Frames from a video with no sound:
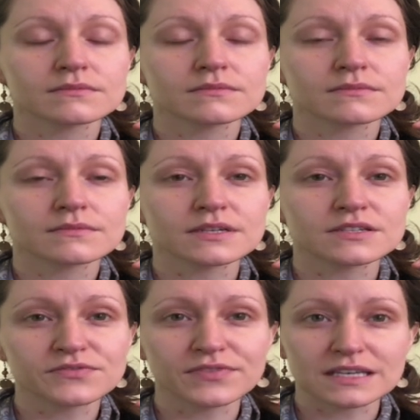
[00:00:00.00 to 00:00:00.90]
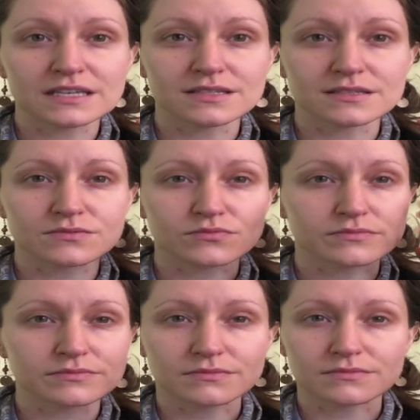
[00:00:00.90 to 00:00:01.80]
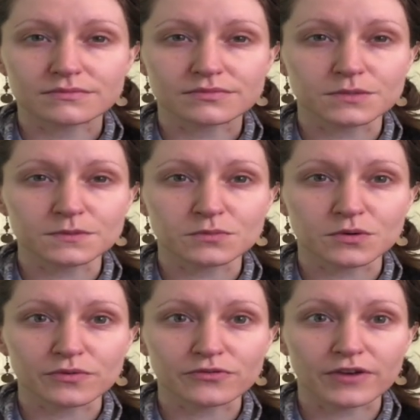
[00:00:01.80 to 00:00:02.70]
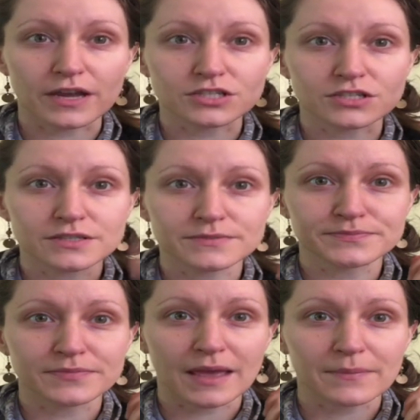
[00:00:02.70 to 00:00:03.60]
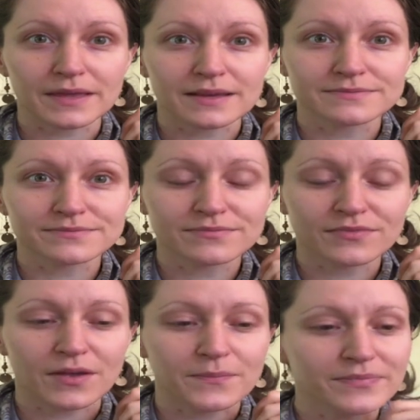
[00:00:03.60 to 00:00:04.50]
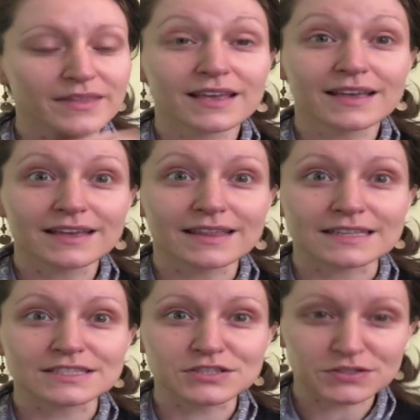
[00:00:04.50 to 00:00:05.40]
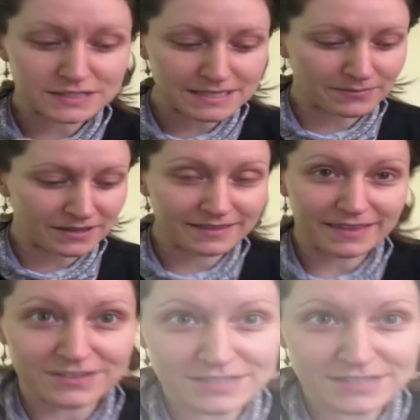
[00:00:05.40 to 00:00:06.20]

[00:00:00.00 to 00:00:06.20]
Just feels so much more refreshed and happy. So let's do the same thing on the other side.